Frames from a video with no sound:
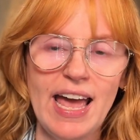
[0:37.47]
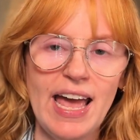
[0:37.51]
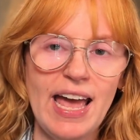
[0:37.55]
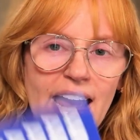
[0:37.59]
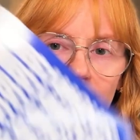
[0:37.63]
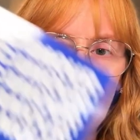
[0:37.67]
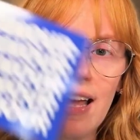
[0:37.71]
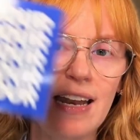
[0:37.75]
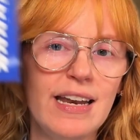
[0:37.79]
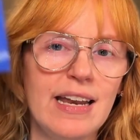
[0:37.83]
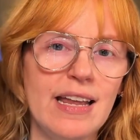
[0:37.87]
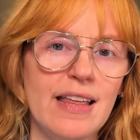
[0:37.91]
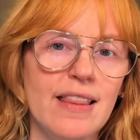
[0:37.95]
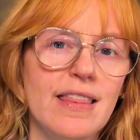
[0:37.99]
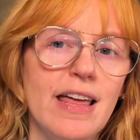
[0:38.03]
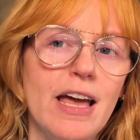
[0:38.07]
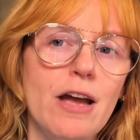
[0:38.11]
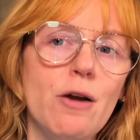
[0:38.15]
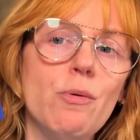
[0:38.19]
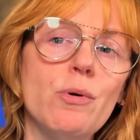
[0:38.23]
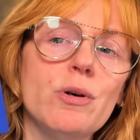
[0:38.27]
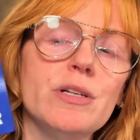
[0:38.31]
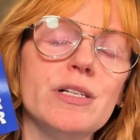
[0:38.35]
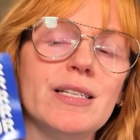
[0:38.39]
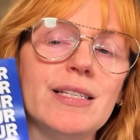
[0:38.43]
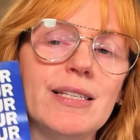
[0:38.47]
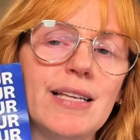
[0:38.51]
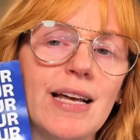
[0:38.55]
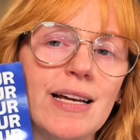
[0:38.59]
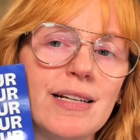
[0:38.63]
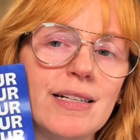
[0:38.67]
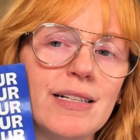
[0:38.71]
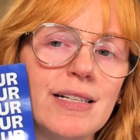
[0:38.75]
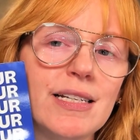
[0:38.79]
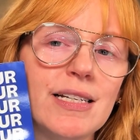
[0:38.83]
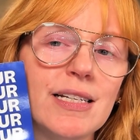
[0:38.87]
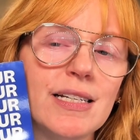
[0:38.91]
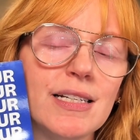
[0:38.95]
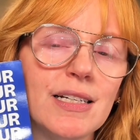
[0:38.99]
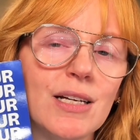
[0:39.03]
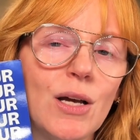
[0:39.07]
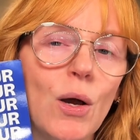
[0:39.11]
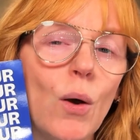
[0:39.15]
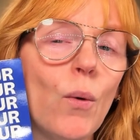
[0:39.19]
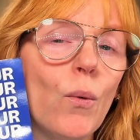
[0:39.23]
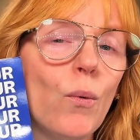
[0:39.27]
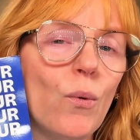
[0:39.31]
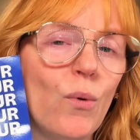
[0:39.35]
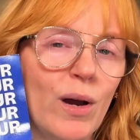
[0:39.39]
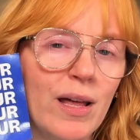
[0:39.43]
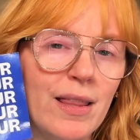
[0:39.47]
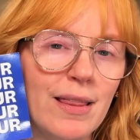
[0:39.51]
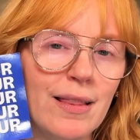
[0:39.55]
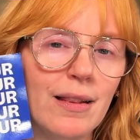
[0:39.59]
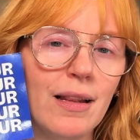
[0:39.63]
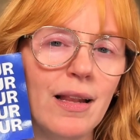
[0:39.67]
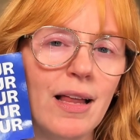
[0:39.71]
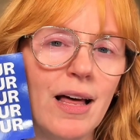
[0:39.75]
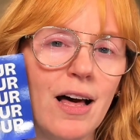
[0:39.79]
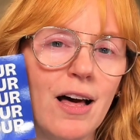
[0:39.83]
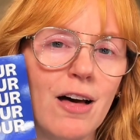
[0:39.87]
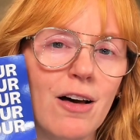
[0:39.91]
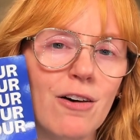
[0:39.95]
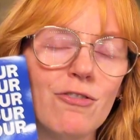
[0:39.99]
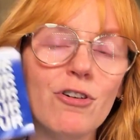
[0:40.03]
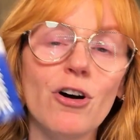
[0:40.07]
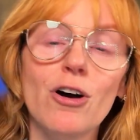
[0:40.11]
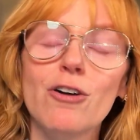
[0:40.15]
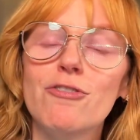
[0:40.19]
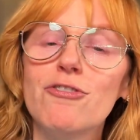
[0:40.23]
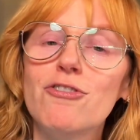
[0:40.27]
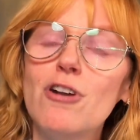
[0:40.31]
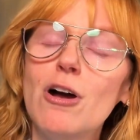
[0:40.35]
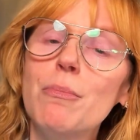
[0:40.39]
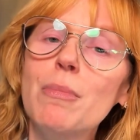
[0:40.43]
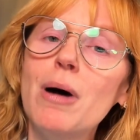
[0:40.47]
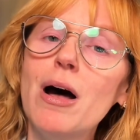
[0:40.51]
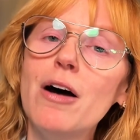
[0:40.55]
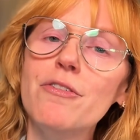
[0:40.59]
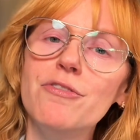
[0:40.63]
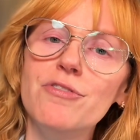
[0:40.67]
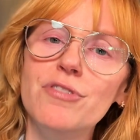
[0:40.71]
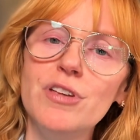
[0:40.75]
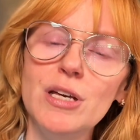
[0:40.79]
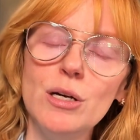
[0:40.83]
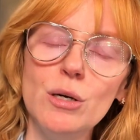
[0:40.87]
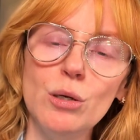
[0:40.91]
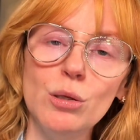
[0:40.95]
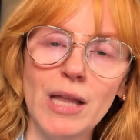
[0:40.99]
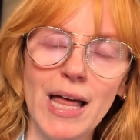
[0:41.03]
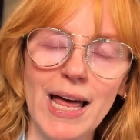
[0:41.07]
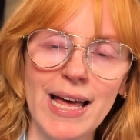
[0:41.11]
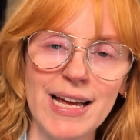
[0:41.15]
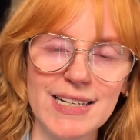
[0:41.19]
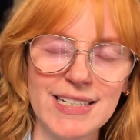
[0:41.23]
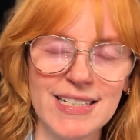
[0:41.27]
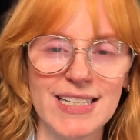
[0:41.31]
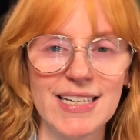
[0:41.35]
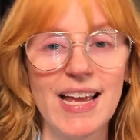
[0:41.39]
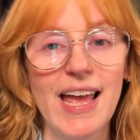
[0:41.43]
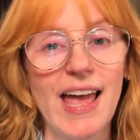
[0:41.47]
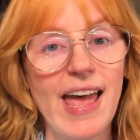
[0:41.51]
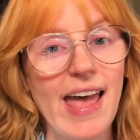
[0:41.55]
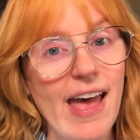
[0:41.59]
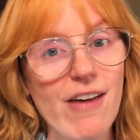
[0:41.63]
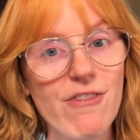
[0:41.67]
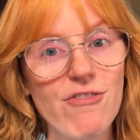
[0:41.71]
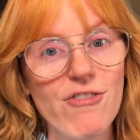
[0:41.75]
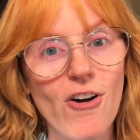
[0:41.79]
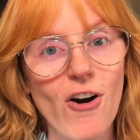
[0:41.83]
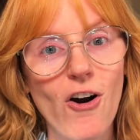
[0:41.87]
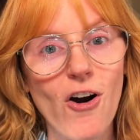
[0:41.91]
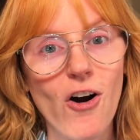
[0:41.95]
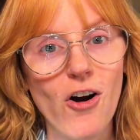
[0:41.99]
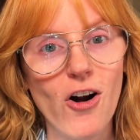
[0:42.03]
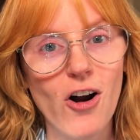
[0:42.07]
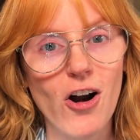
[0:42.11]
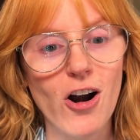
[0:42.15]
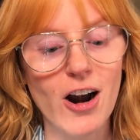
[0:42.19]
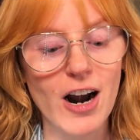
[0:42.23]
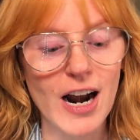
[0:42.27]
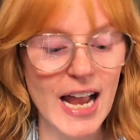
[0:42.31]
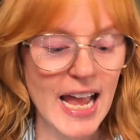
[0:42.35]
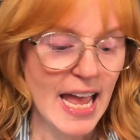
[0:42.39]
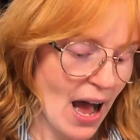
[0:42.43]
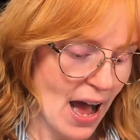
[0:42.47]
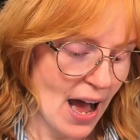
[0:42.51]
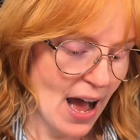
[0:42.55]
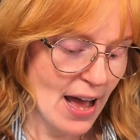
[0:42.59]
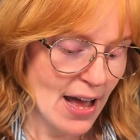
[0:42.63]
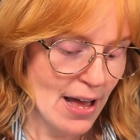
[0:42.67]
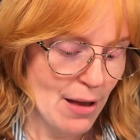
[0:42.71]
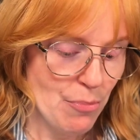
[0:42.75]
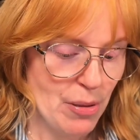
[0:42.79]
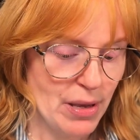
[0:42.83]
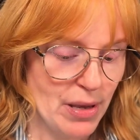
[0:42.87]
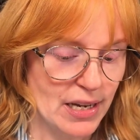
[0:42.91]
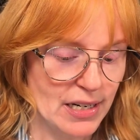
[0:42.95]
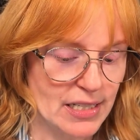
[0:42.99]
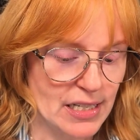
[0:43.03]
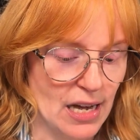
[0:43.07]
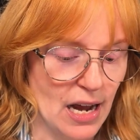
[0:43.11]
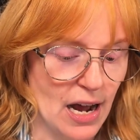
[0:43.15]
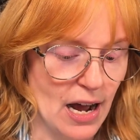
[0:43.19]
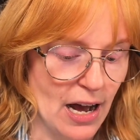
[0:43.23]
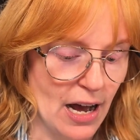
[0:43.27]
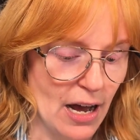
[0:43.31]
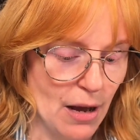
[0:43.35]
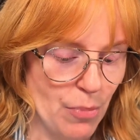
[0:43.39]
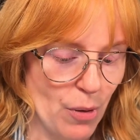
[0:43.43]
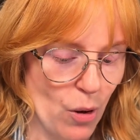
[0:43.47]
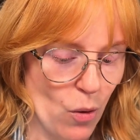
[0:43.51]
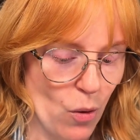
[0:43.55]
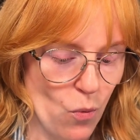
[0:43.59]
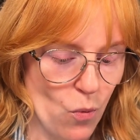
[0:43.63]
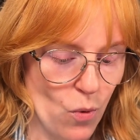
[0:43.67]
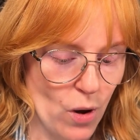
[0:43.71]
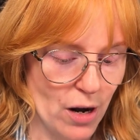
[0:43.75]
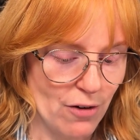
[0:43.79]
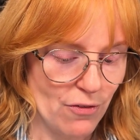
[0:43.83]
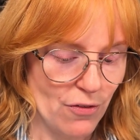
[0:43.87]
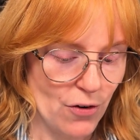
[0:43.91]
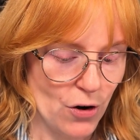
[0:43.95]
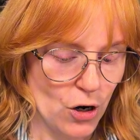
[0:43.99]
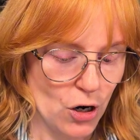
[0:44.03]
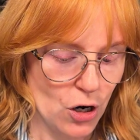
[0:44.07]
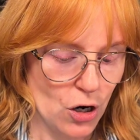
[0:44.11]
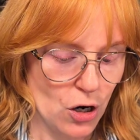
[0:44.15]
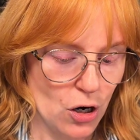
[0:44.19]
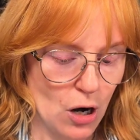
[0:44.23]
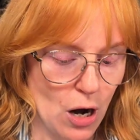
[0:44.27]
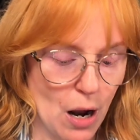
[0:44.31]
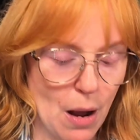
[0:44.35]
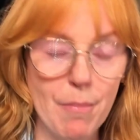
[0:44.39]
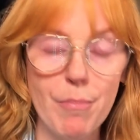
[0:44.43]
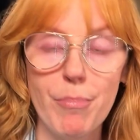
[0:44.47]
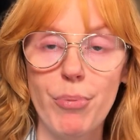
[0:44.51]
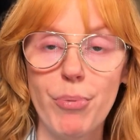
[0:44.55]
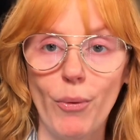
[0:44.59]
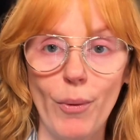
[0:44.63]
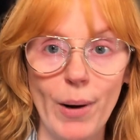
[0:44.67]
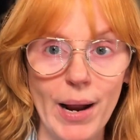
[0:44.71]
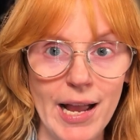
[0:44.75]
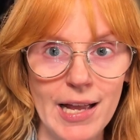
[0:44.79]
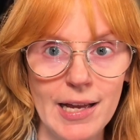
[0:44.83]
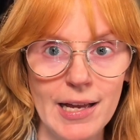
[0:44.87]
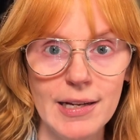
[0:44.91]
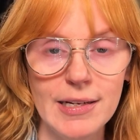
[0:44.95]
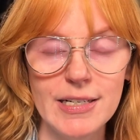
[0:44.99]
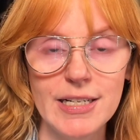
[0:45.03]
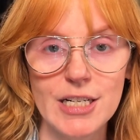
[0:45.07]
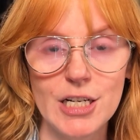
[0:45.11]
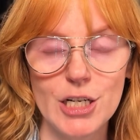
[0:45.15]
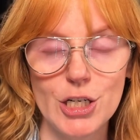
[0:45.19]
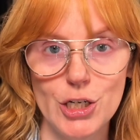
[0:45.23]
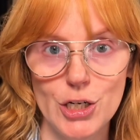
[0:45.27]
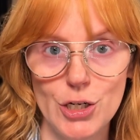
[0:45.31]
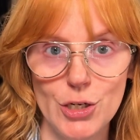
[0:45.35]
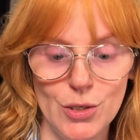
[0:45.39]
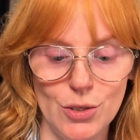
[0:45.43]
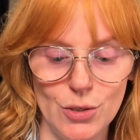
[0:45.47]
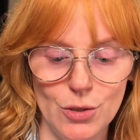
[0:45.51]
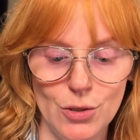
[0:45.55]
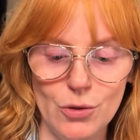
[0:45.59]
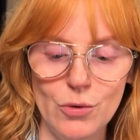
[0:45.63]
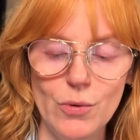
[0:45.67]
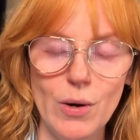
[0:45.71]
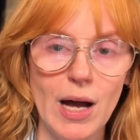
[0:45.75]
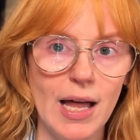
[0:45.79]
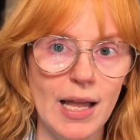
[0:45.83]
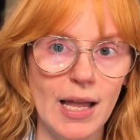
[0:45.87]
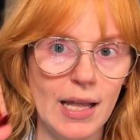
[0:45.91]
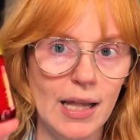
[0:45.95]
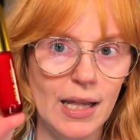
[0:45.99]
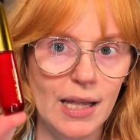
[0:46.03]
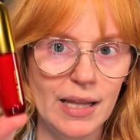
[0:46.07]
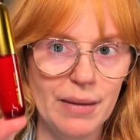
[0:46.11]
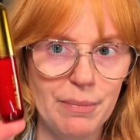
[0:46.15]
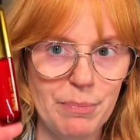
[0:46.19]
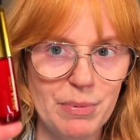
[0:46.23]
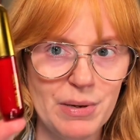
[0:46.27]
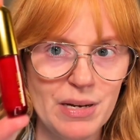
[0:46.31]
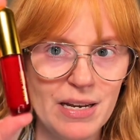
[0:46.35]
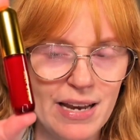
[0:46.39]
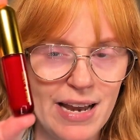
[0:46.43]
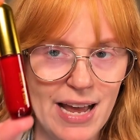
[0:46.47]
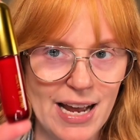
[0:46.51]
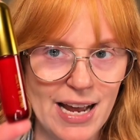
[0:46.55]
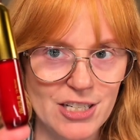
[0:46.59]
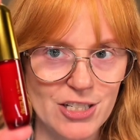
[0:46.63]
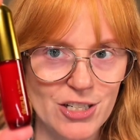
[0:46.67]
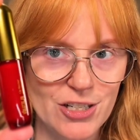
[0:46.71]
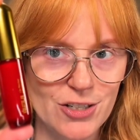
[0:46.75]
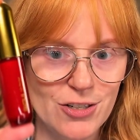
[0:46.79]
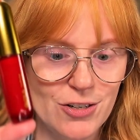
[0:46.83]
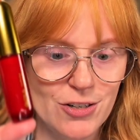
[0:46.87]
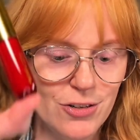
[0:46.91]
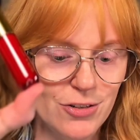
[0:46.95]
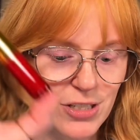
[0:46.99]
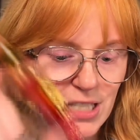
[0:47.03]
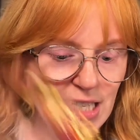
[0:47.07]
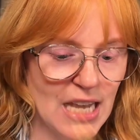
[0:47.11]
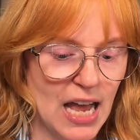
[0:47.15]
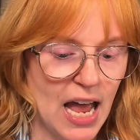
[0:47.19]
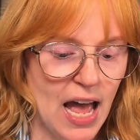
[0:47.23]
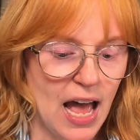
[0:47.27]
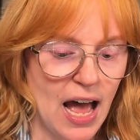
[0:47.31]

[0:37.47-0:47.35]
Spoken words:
and they were sent with love from Violette FR. I picked up one of her brand new lip nectars.